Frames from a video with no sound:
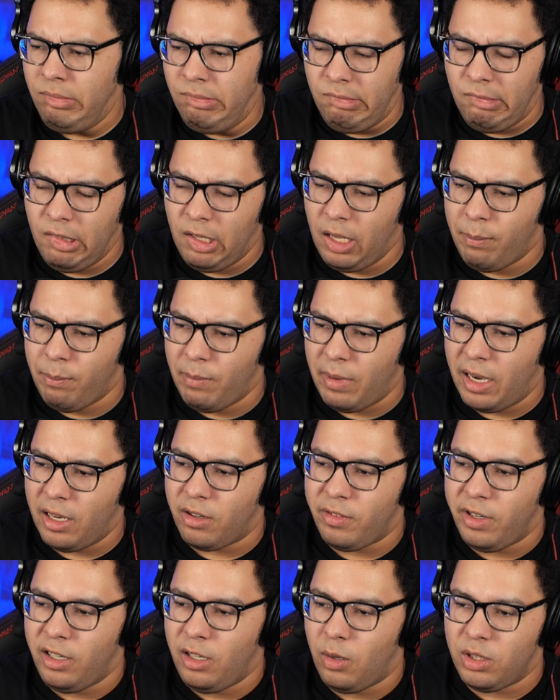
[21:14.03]
don't
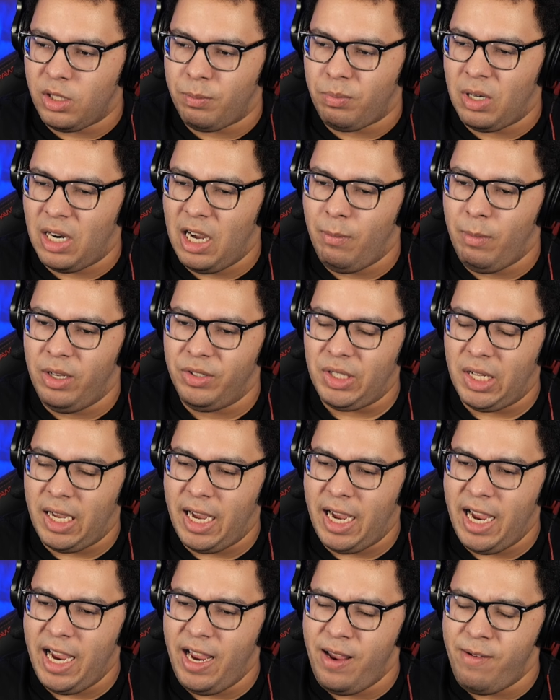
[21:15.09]
really know what the problem is.
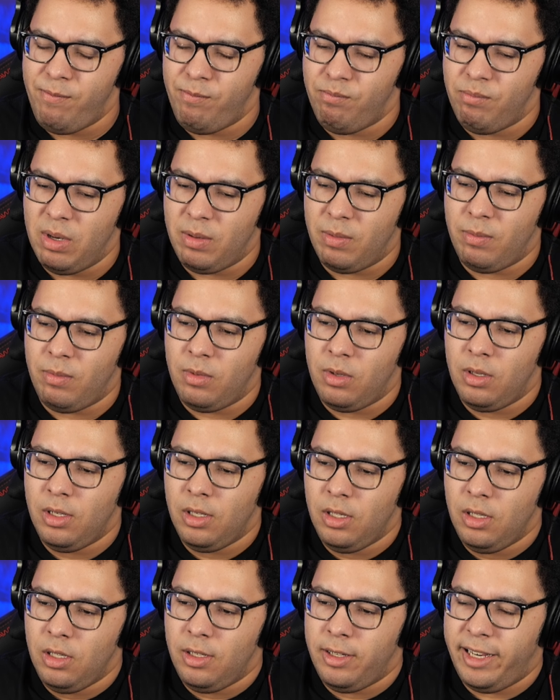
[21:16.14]
I kind
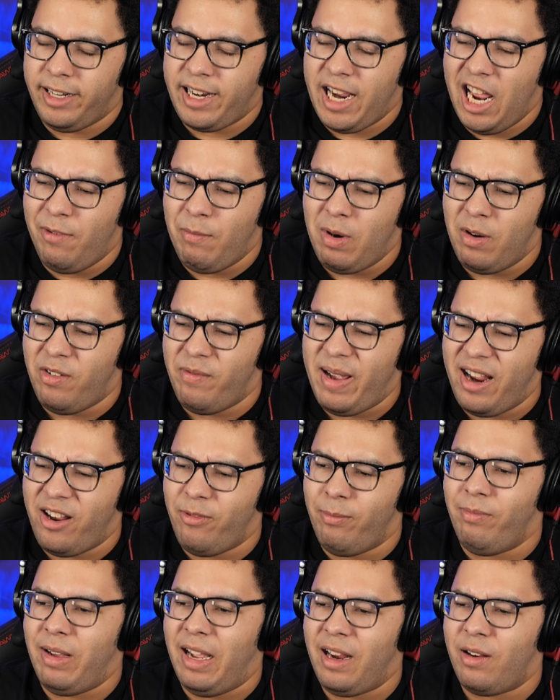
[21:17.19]
of remember
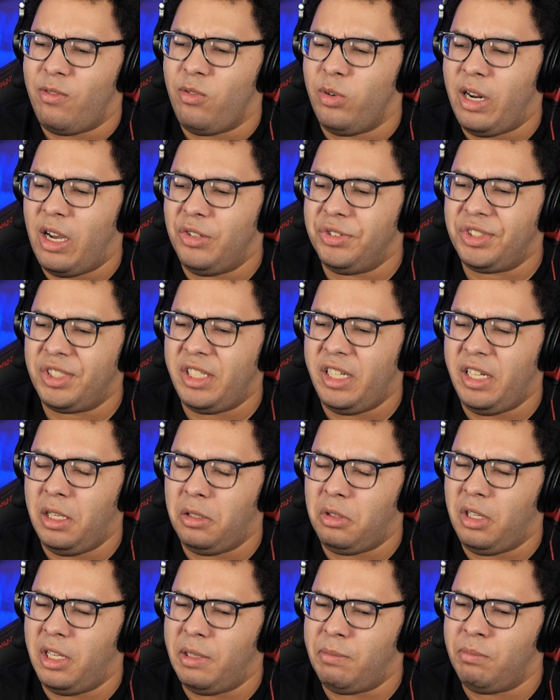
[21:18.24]
back when I was a
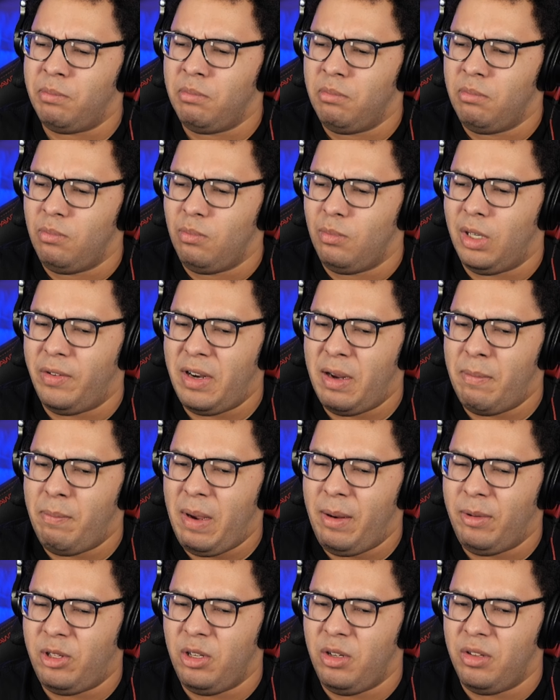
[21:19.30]
kid that whenever I had
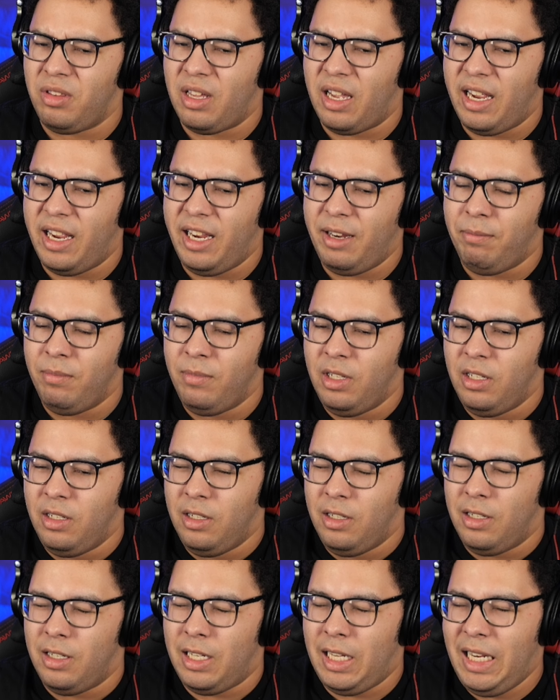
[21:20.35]
baby tooth, I
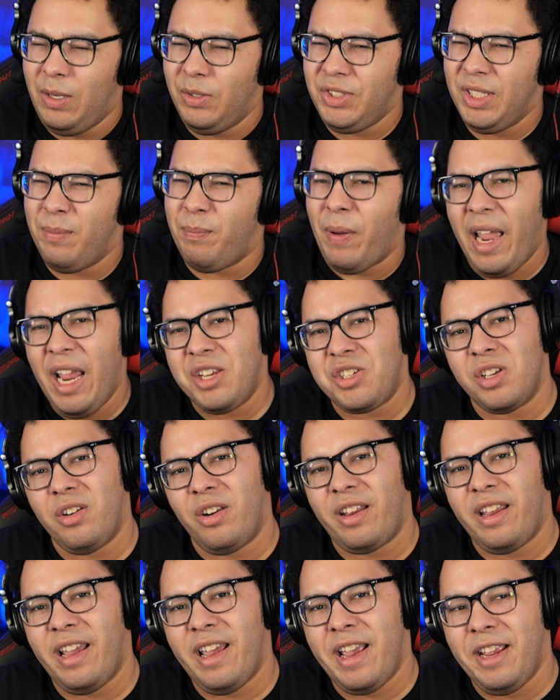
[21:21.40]
was impatient,
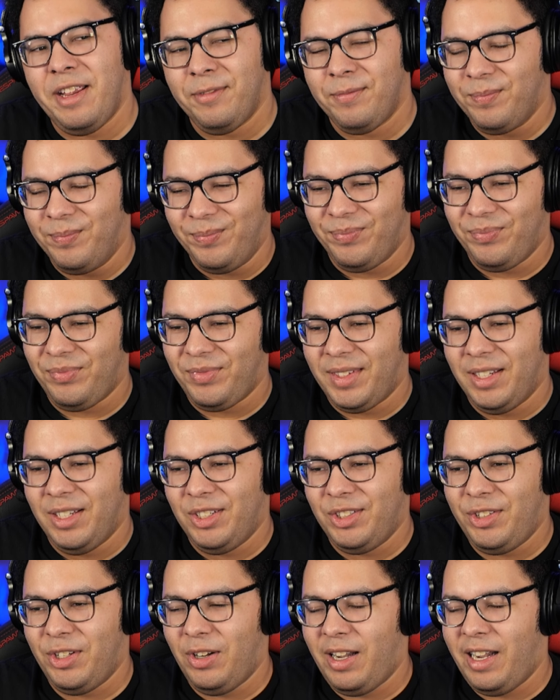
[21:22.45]
okay?
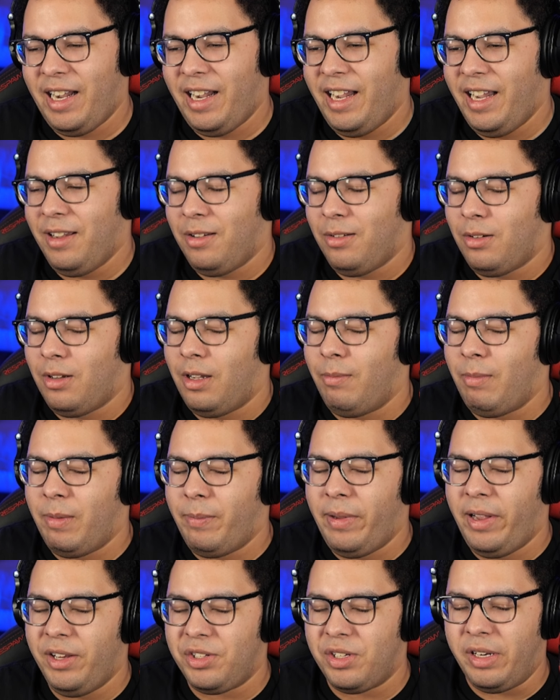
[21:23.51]
So I'm
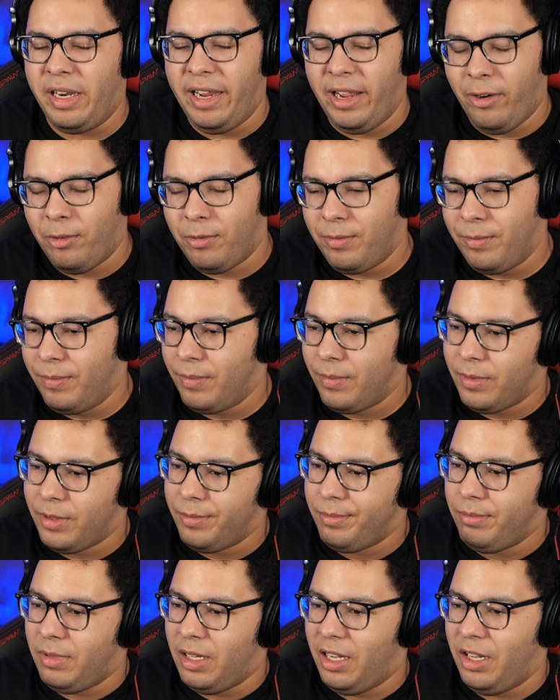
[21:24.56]
impatient now,
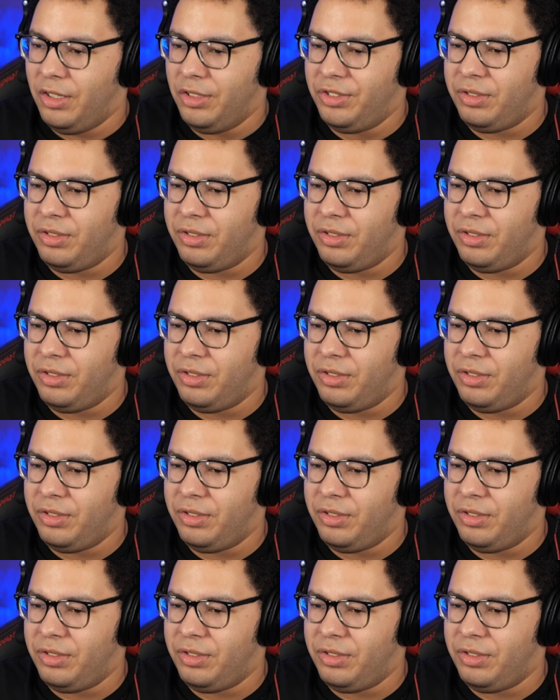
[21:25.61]
but